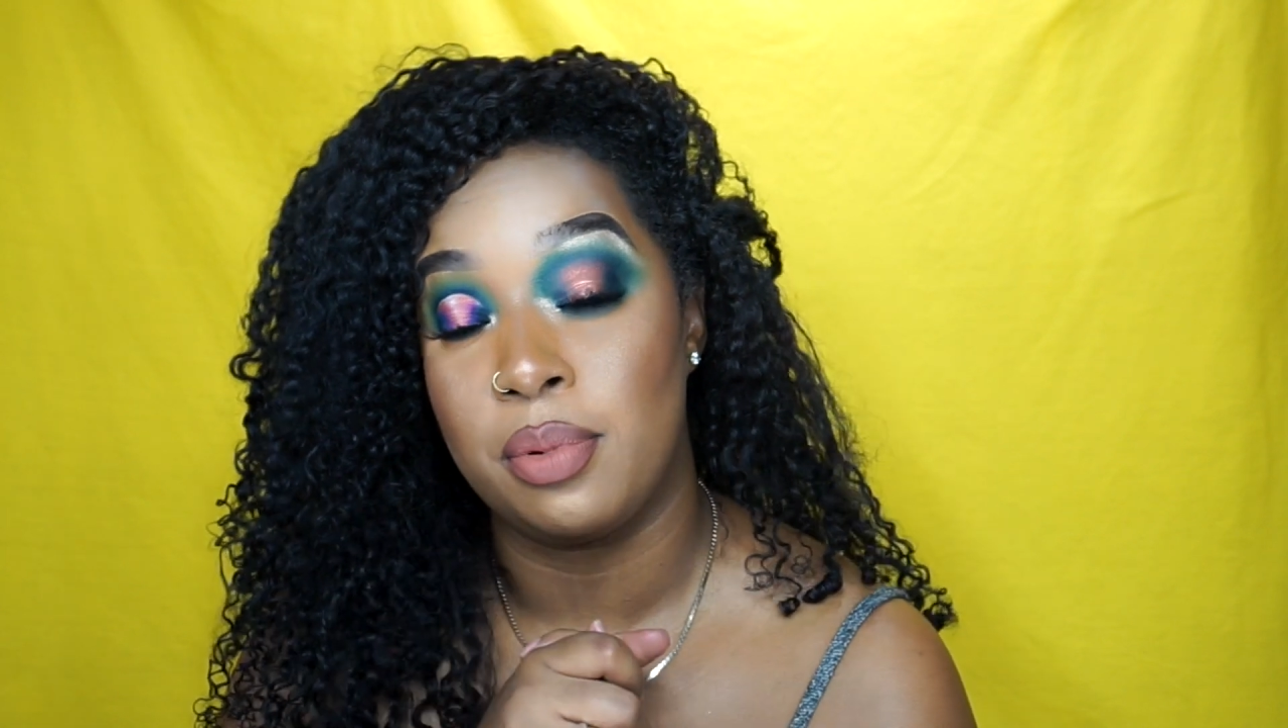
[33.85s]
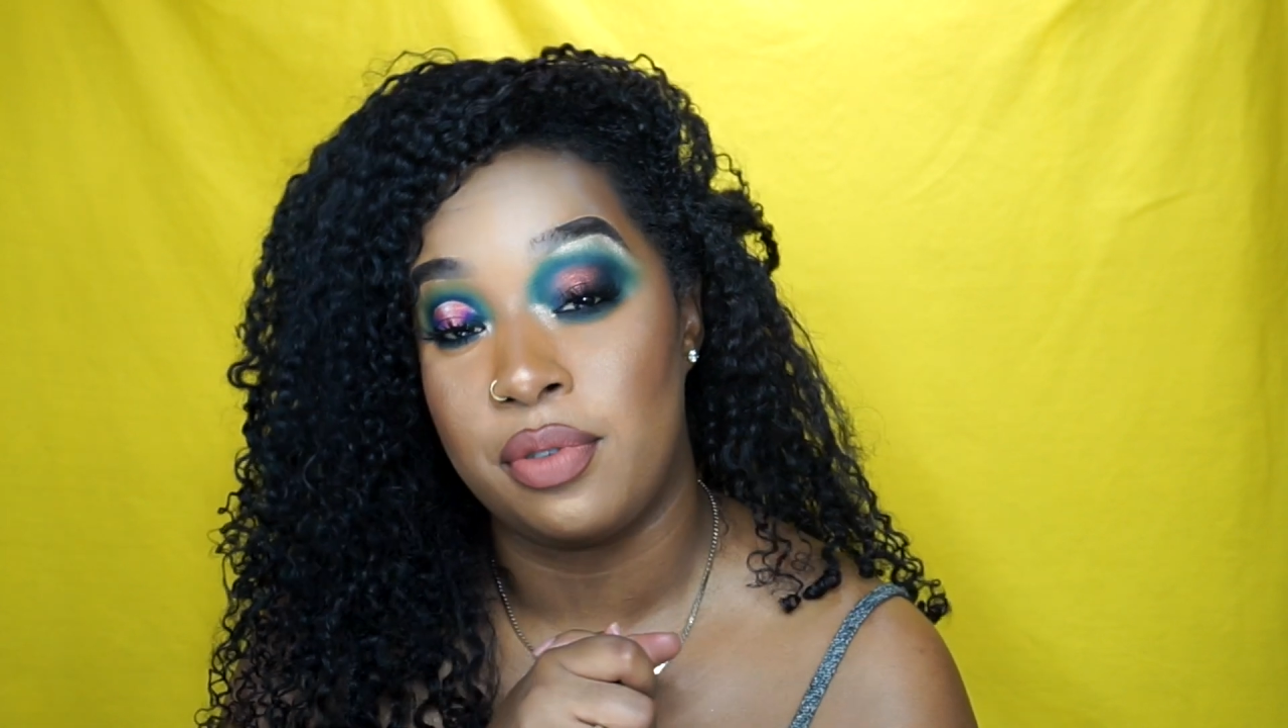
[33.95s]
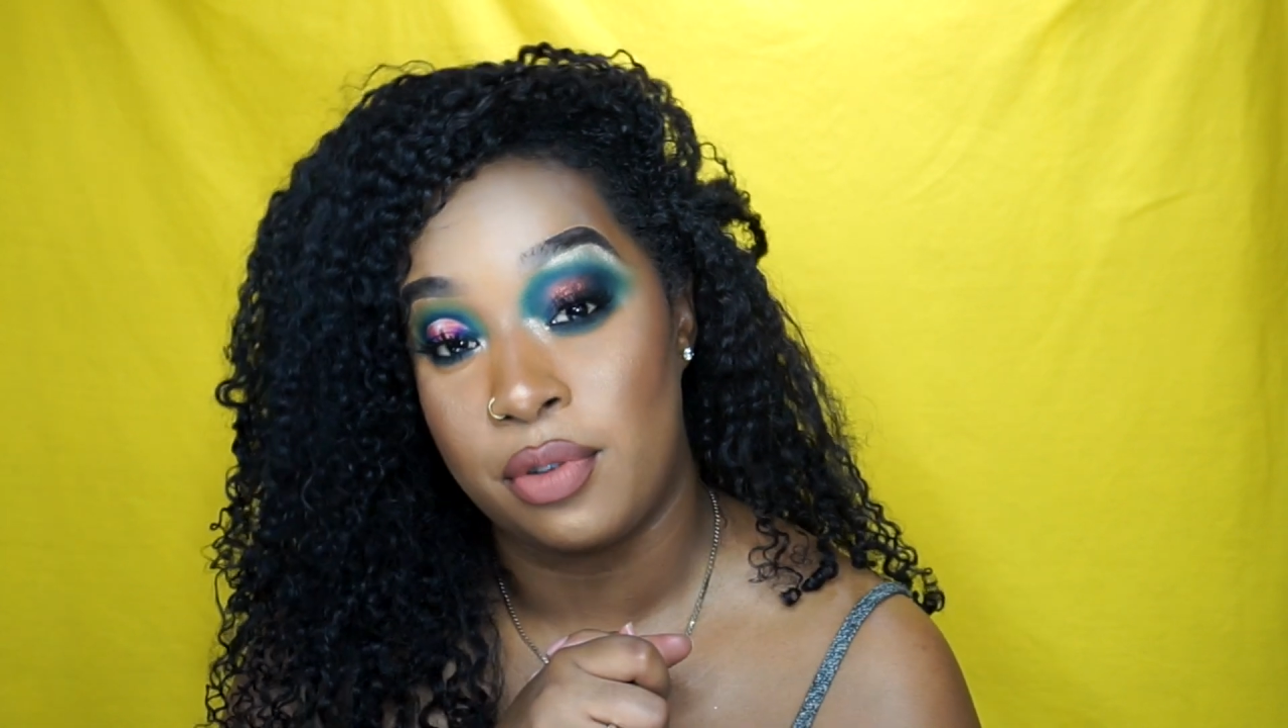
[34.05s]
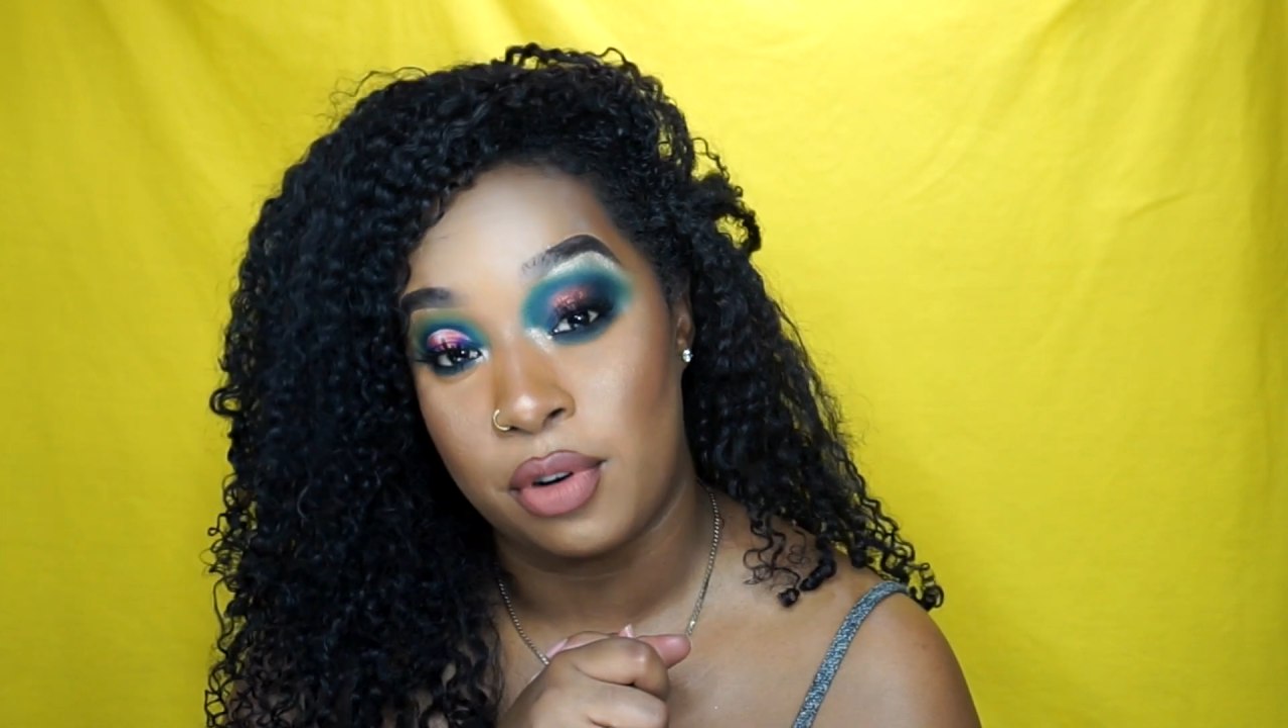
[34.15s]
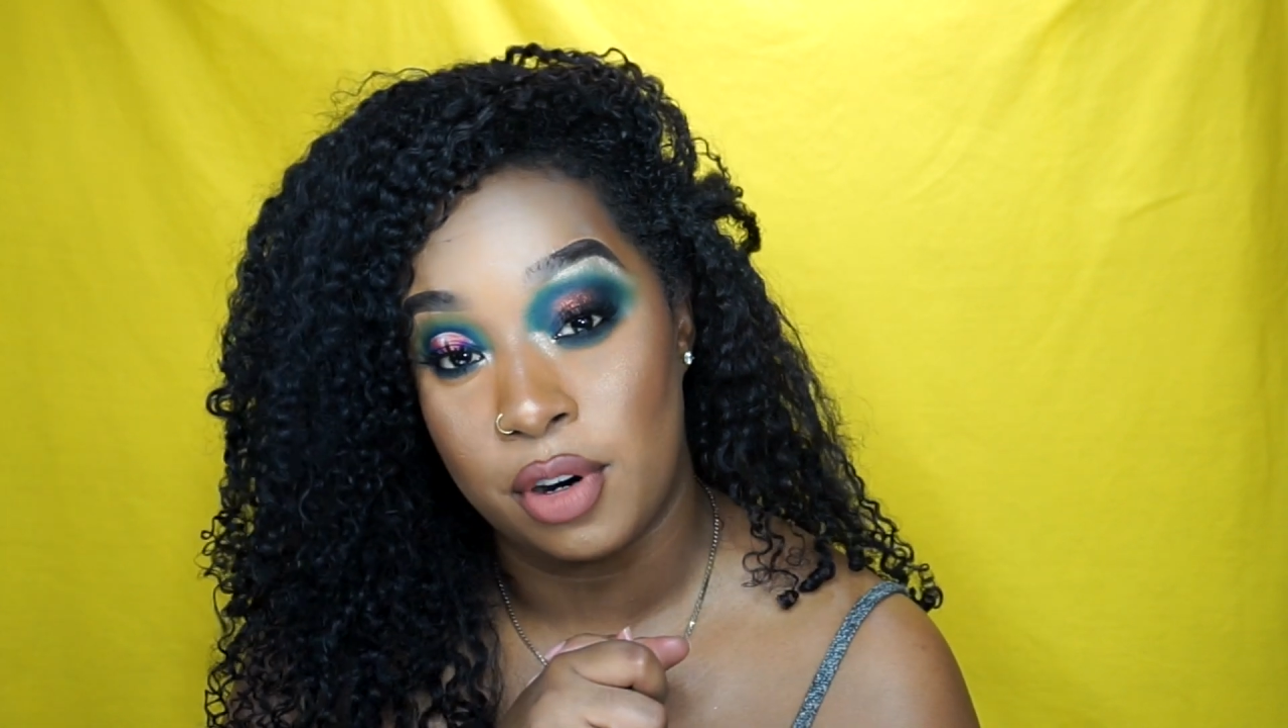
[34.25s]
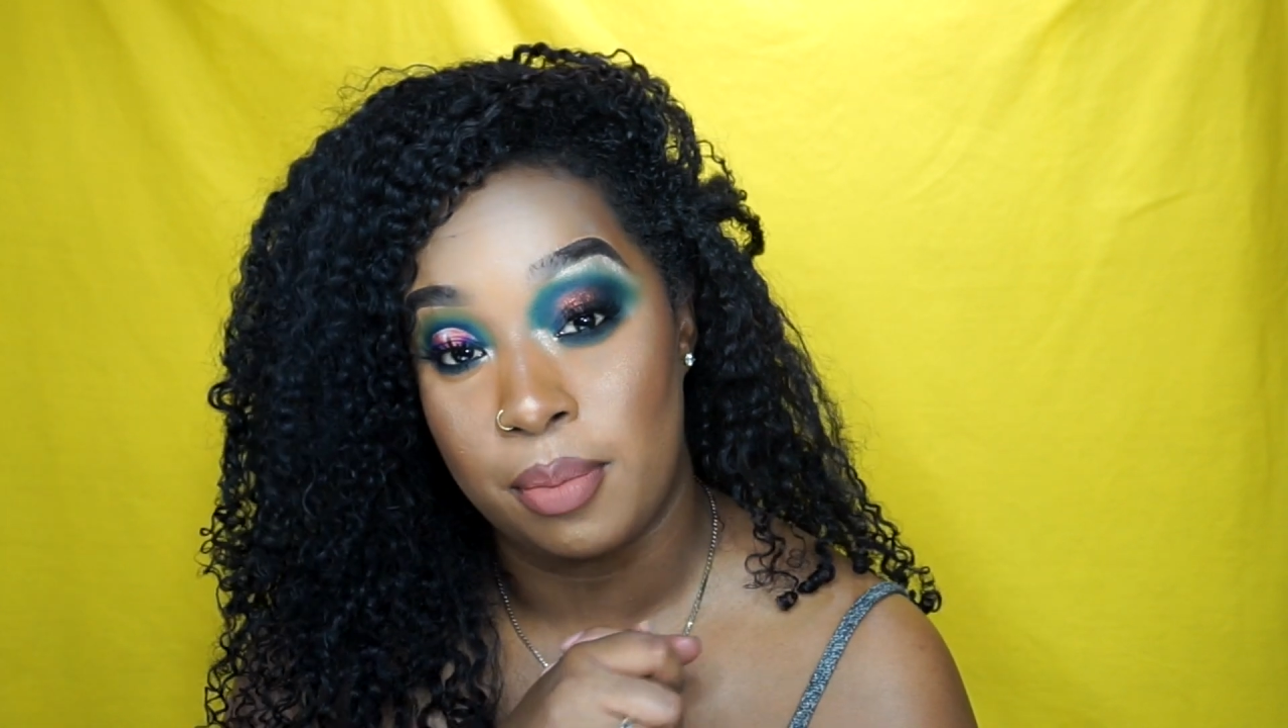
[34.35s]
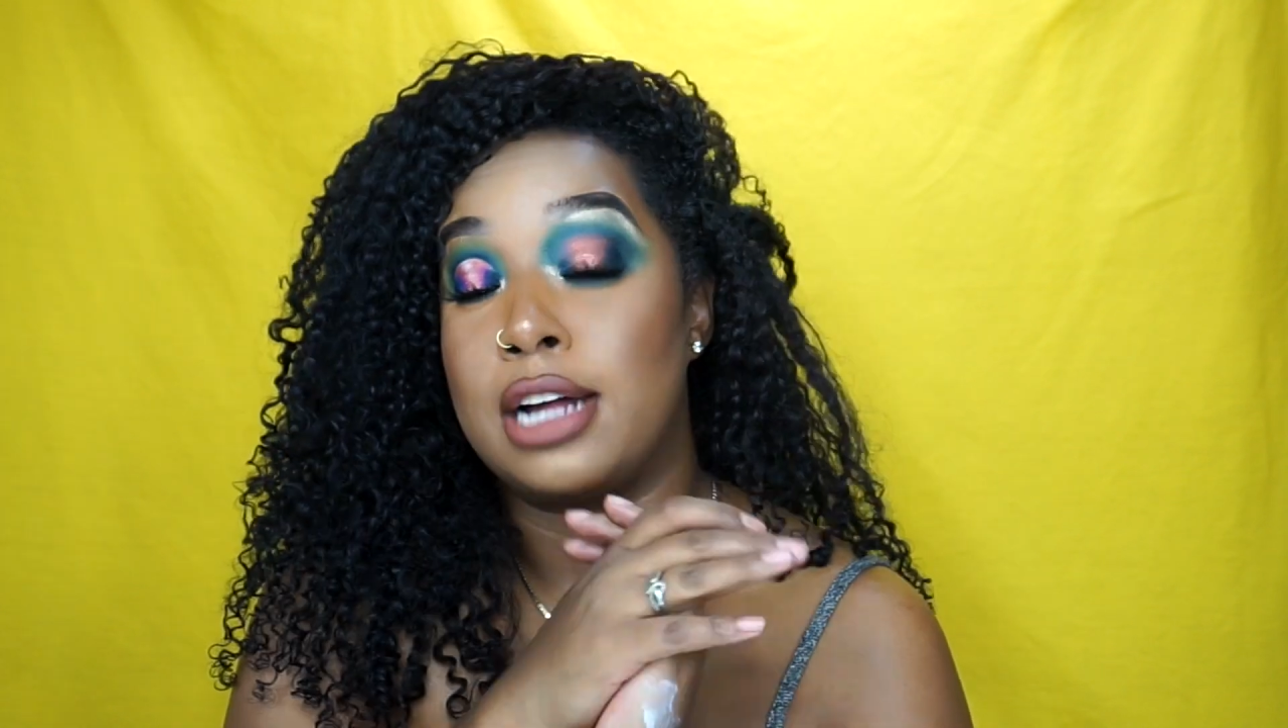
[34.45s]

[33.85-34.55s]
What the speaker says: or form